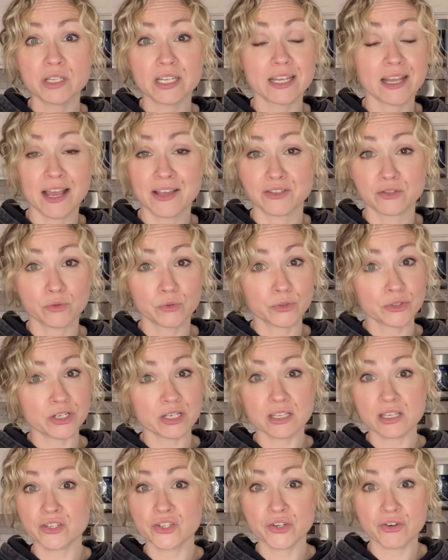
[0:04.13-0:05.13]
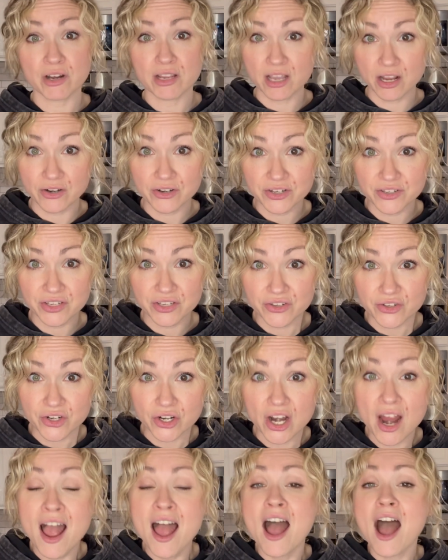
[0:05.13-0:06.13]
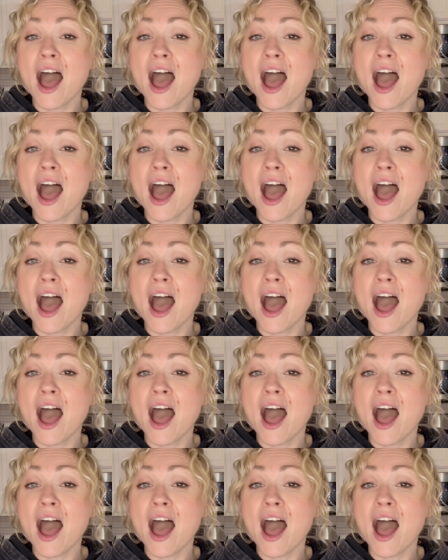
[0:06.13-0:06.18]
He has an older sister, a younger sister.